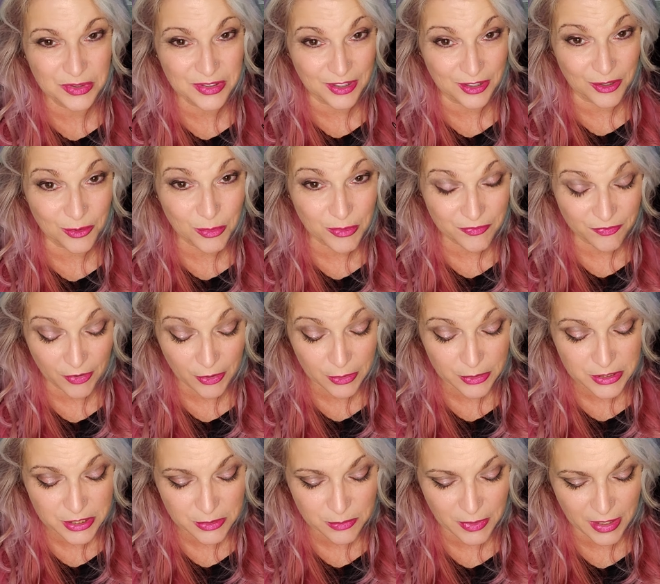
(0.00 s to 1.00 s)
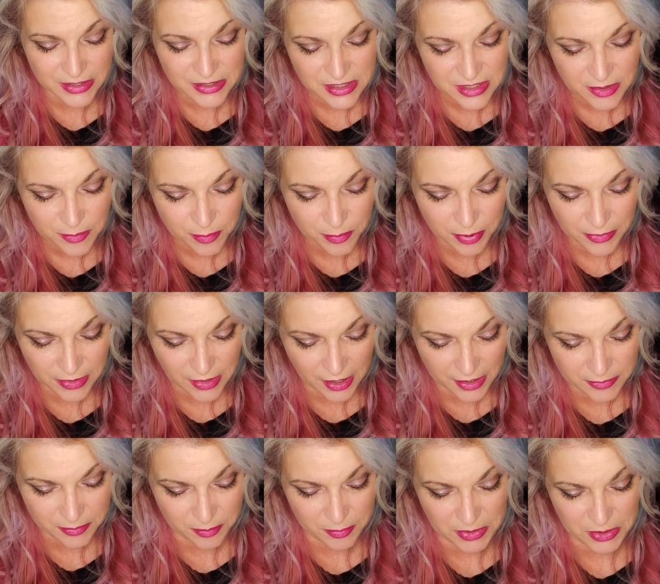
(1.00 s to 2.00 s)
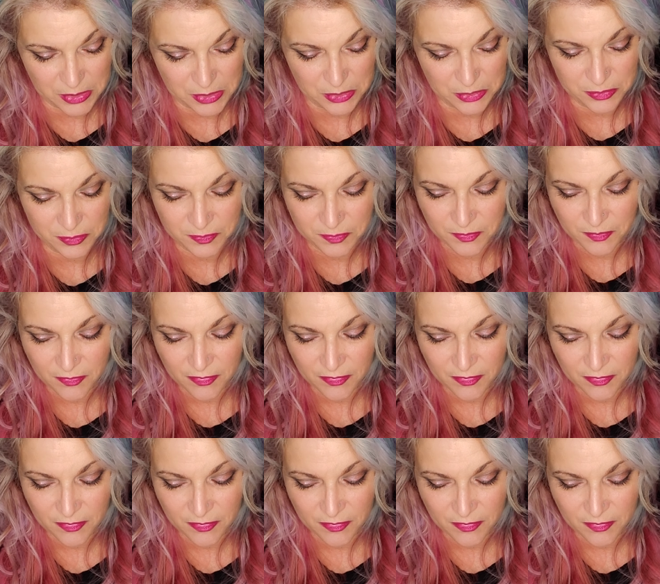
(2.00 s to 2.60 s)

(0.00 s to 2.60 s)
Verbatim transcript: that are referred to as the blood moon.